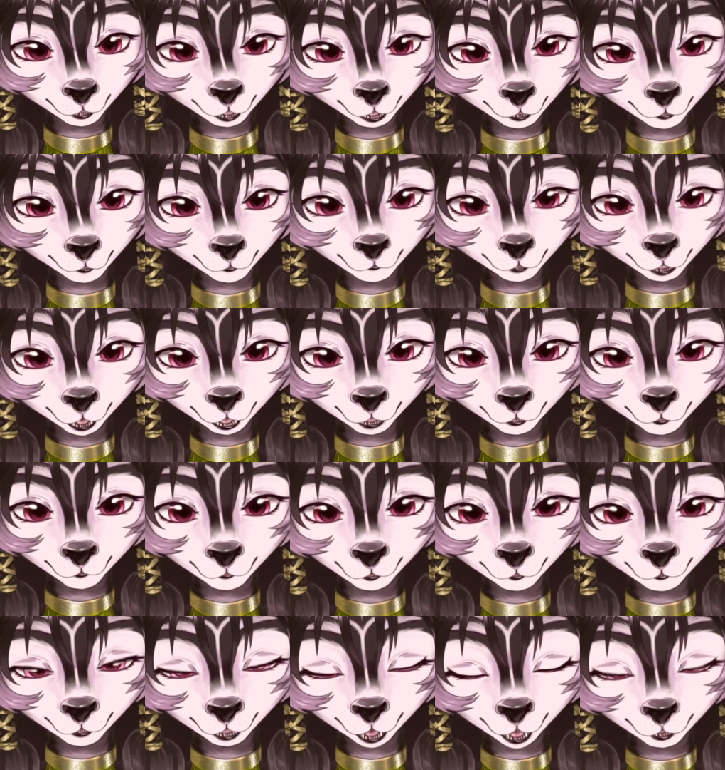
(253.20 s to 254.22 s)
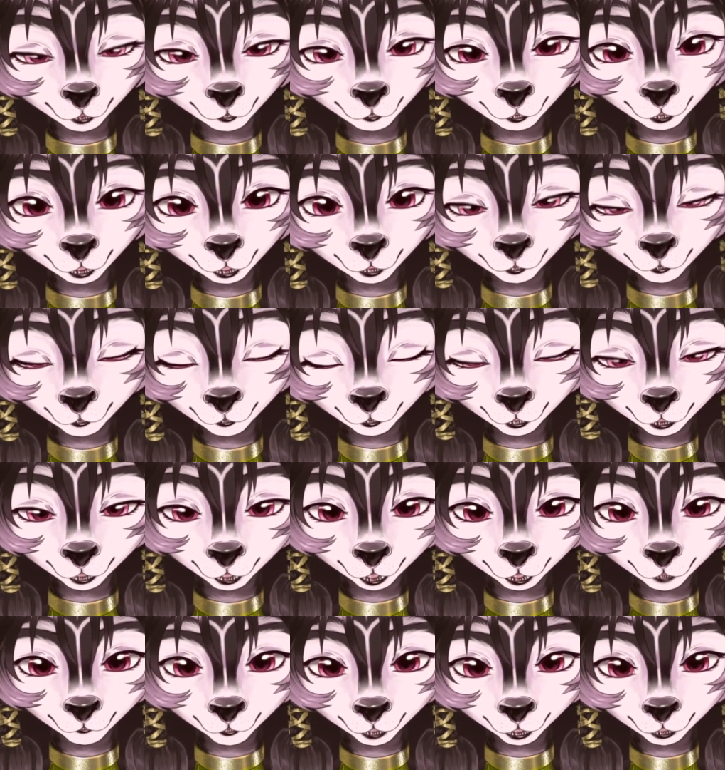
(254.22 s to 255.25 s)
explained by stupidity.
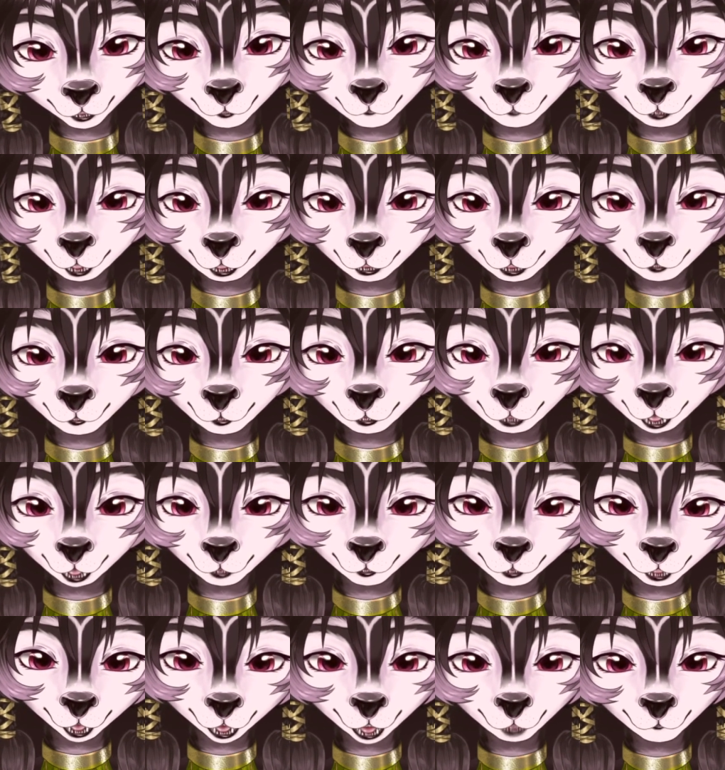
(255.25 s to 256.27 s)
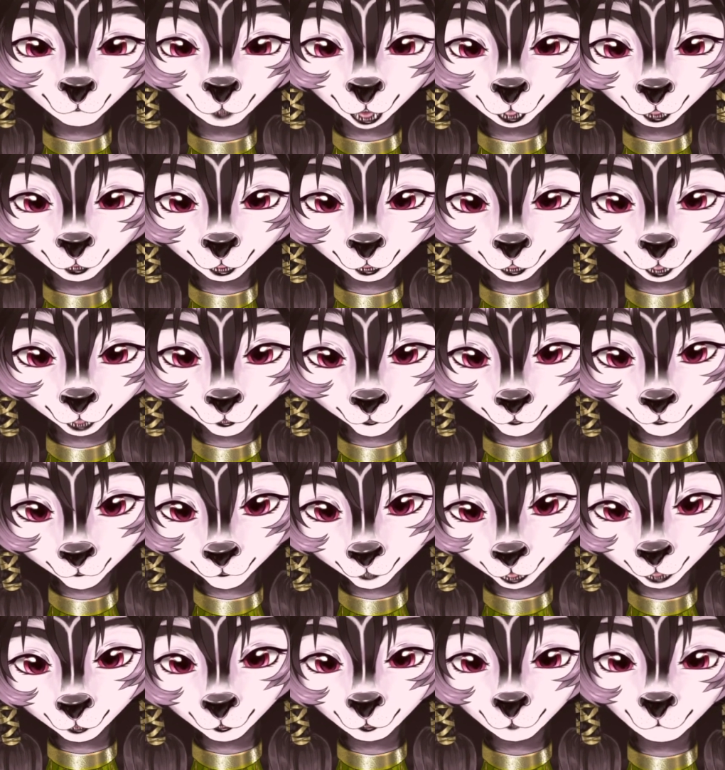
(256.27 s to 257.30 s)
But despite how often that razor
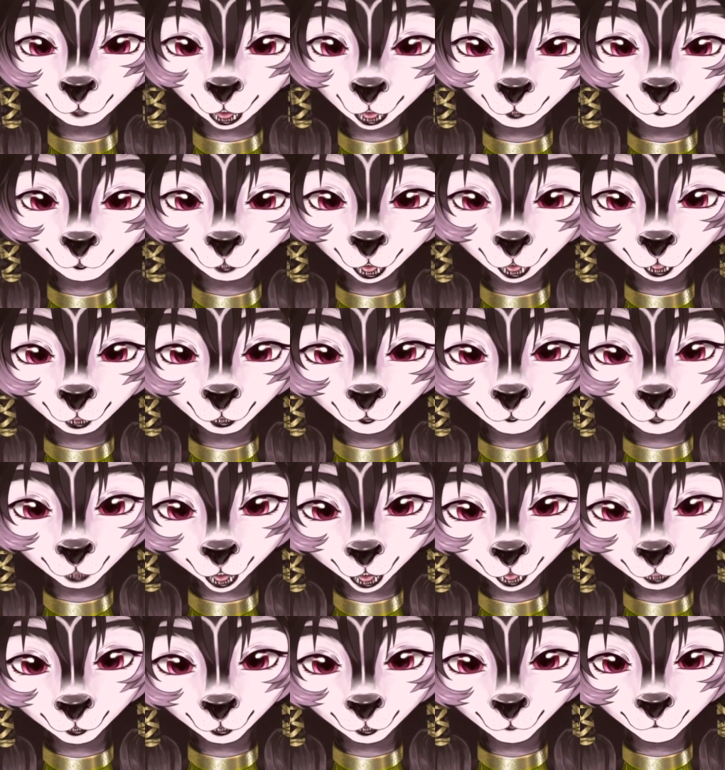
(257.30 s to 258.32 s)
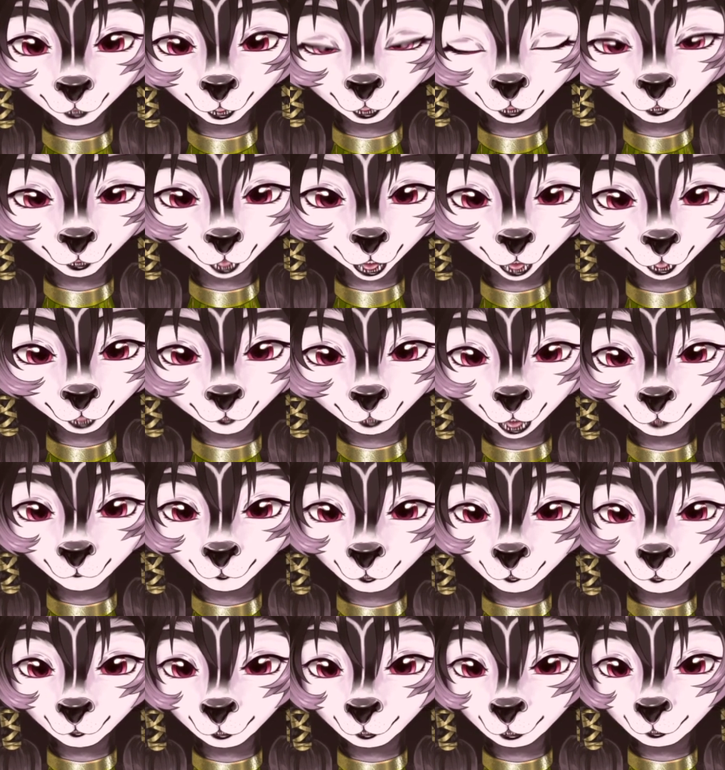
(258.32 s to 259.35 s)
gets thrown around in the fandom,
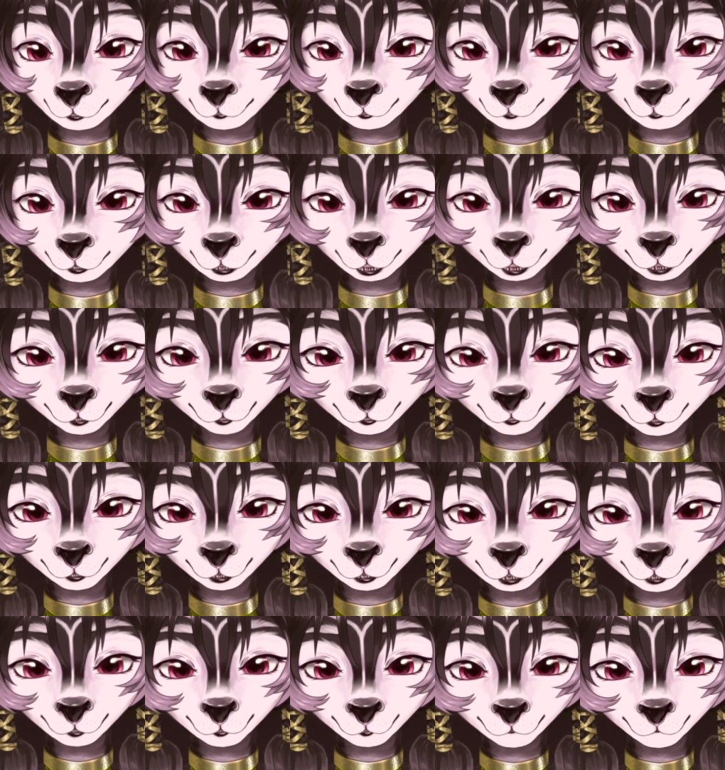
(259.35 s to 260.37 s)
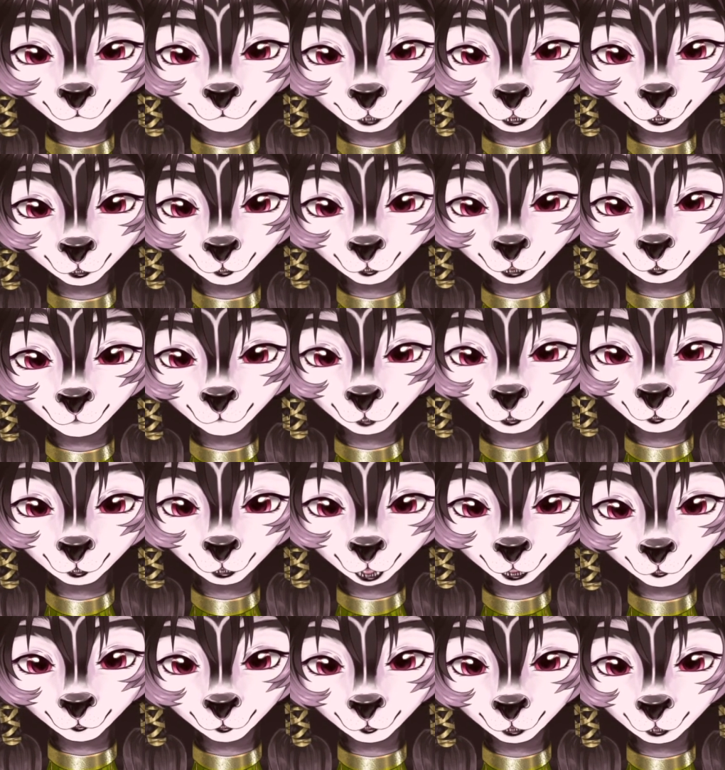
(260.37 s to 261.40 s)
I've never seen an instance where
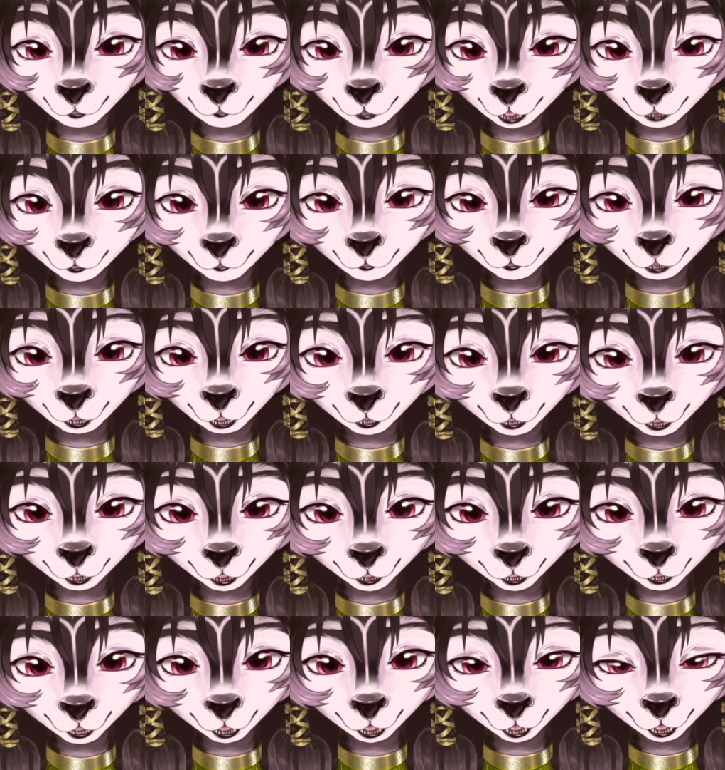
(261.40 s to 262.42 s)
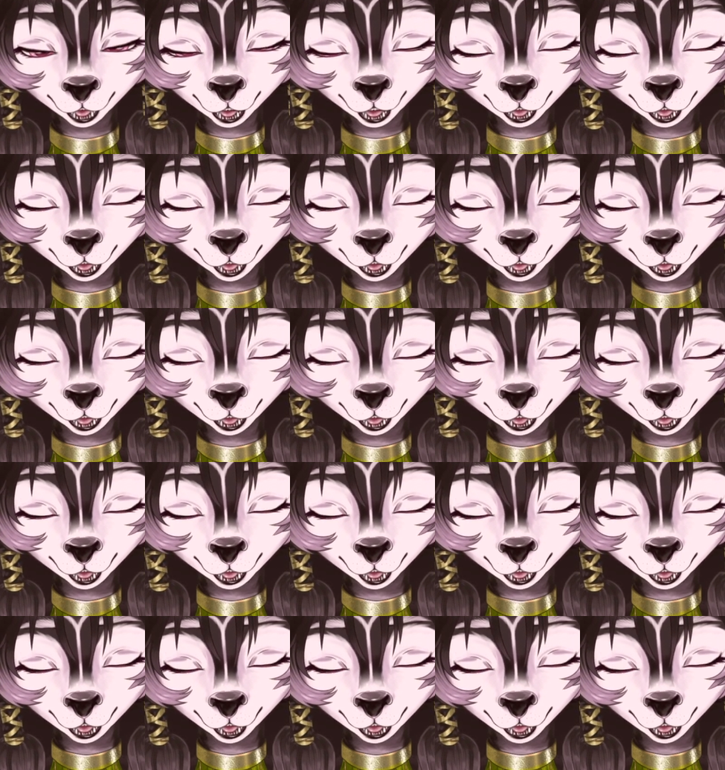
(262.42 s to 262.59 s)
it was used correctly.